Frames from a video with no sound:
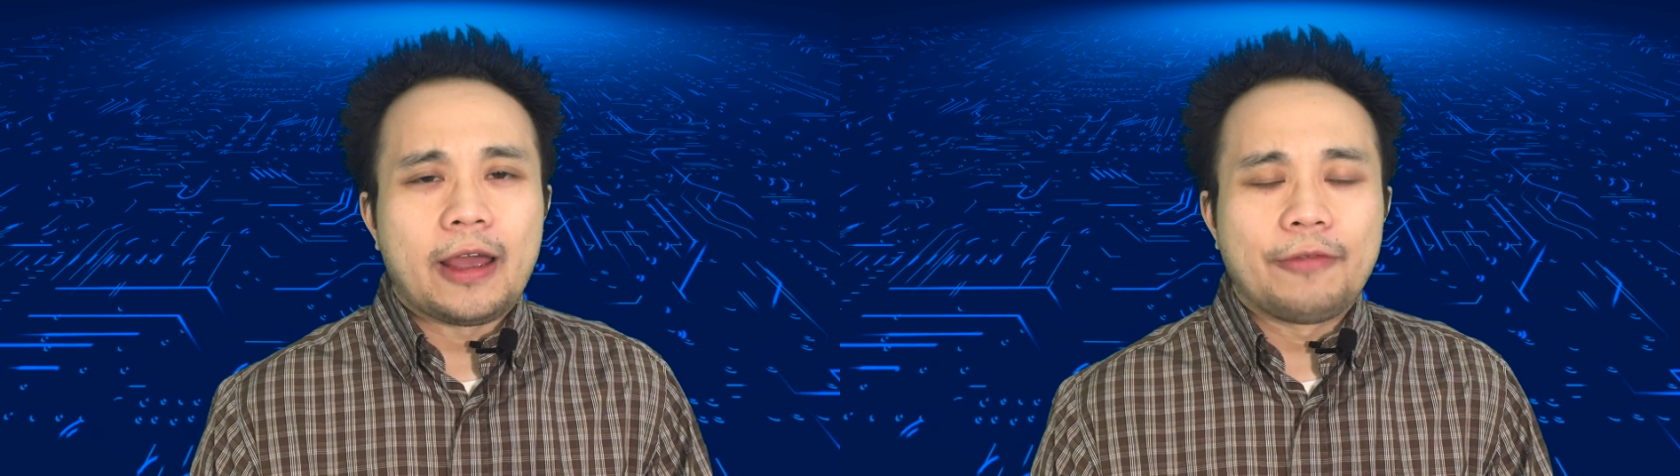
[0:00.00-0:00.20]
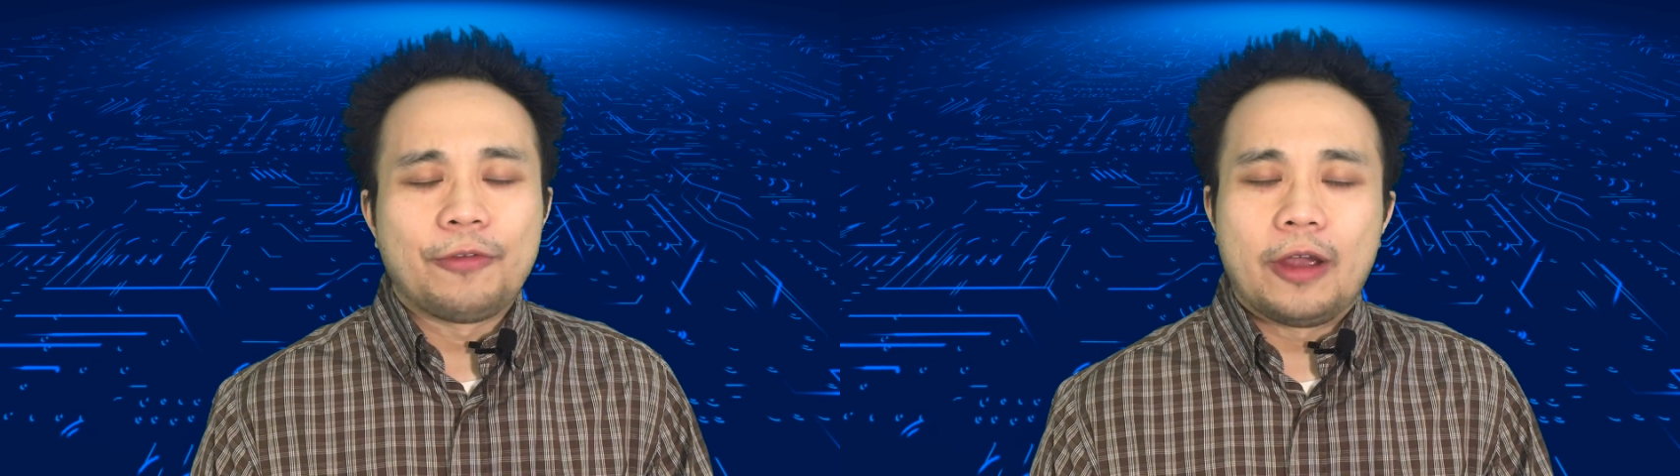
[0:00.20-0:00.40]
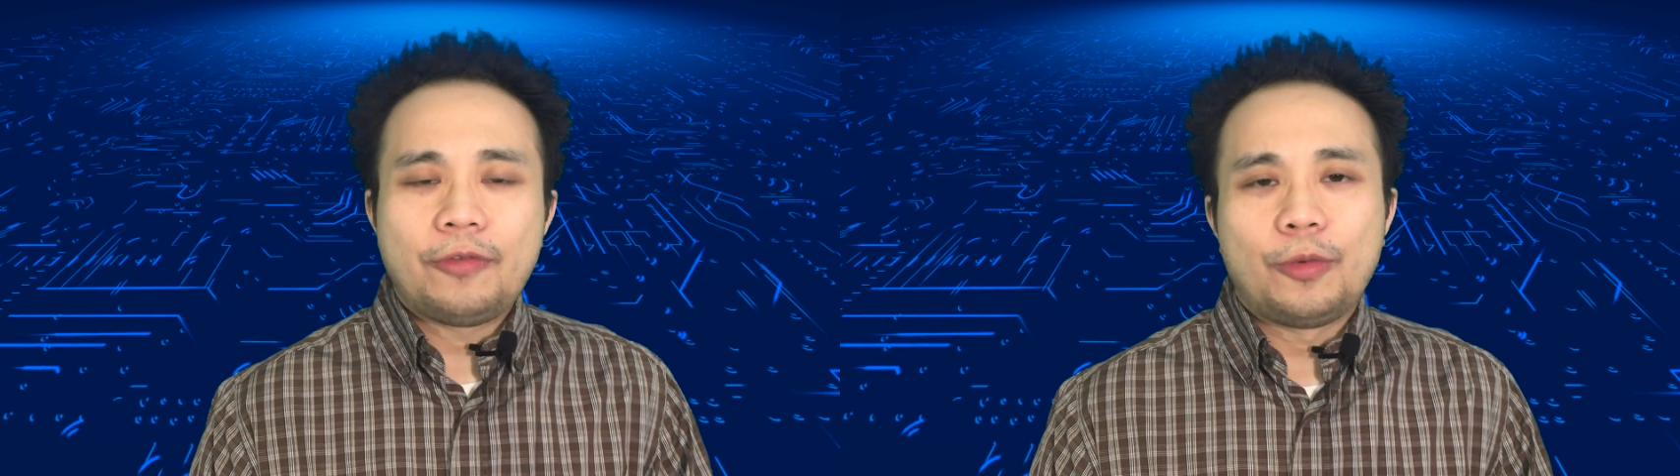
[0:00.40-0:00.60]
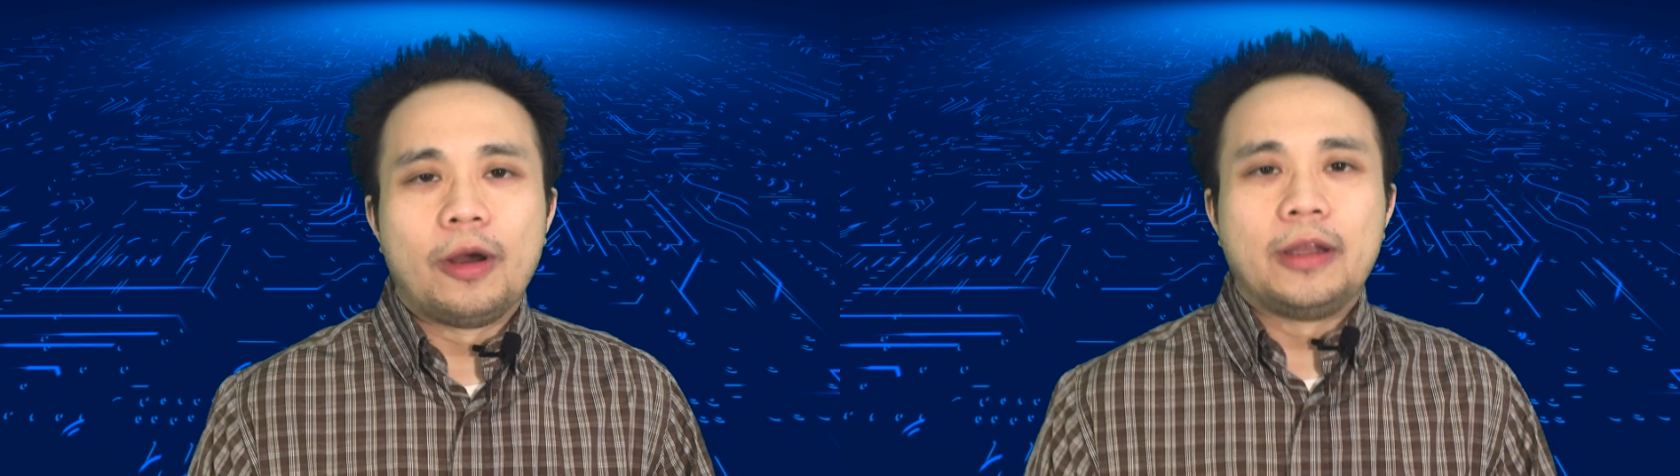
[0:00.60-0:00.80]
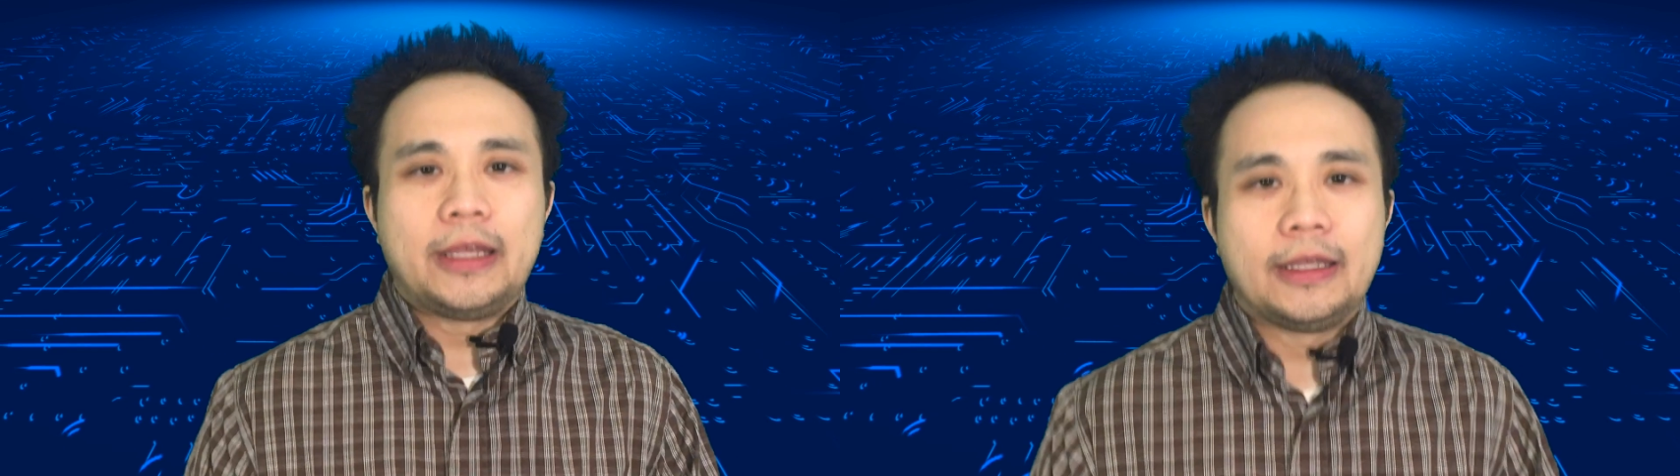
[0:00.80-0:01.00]
have for
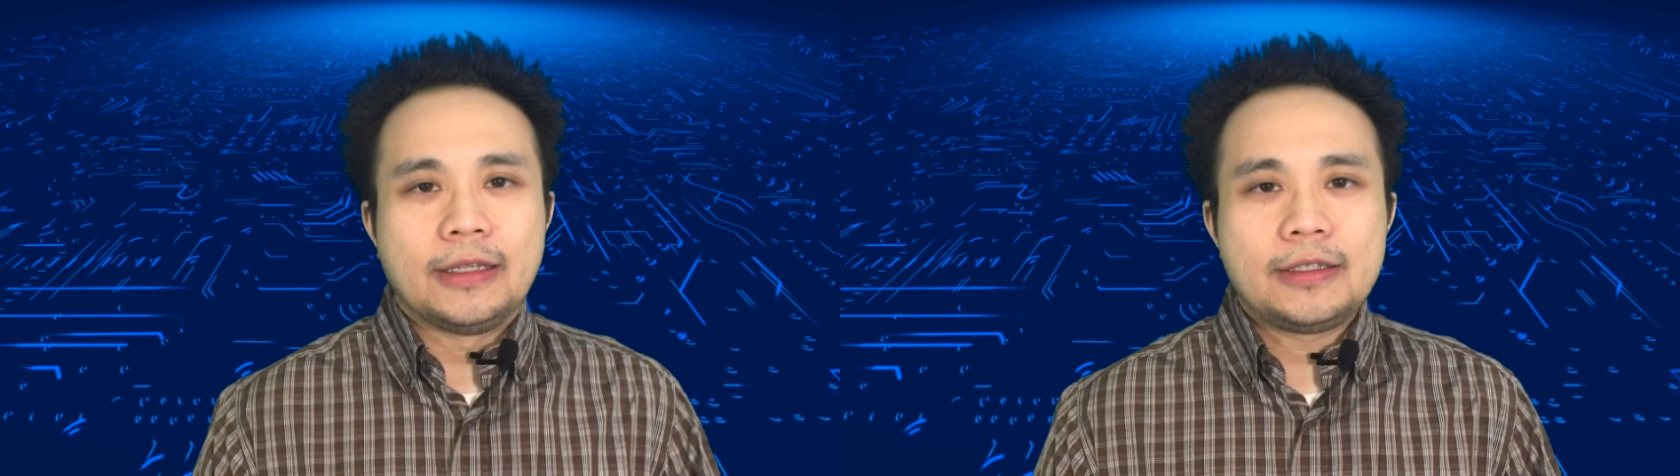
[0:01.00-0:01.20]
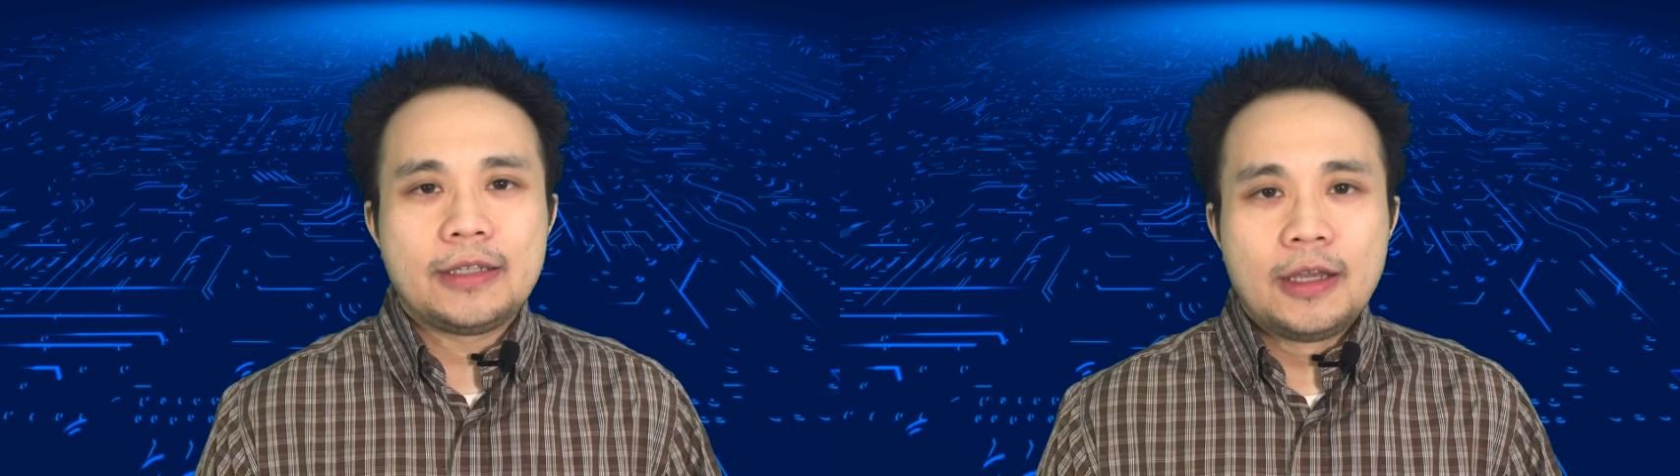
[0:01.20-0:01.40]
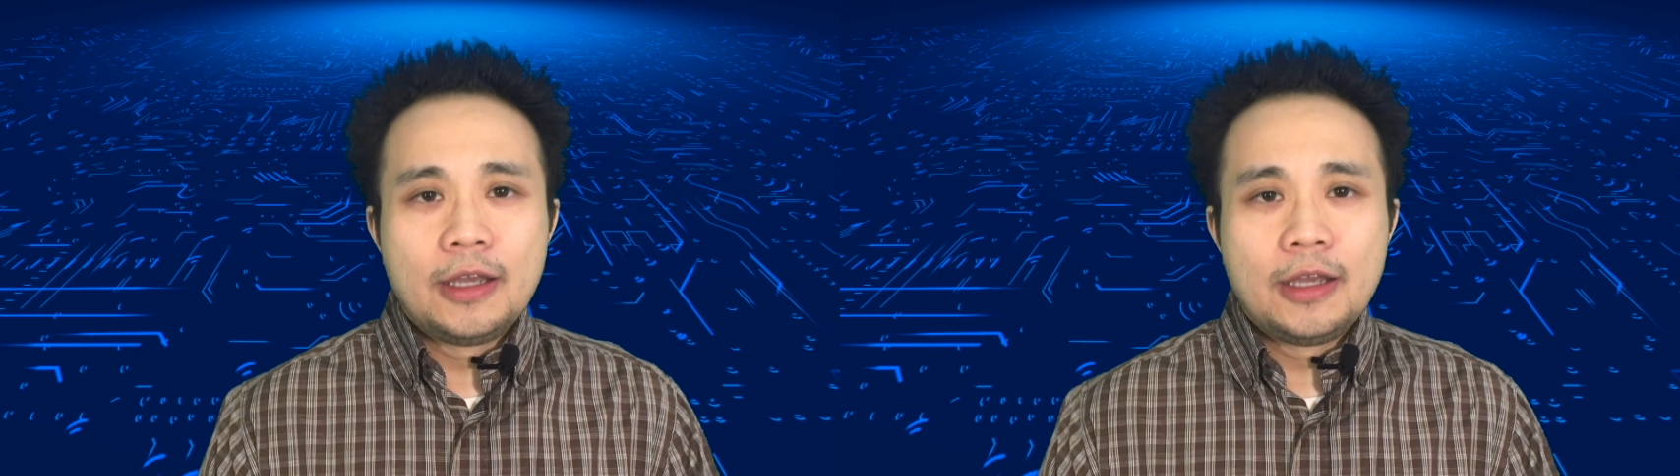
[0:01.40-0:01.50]
everyone is,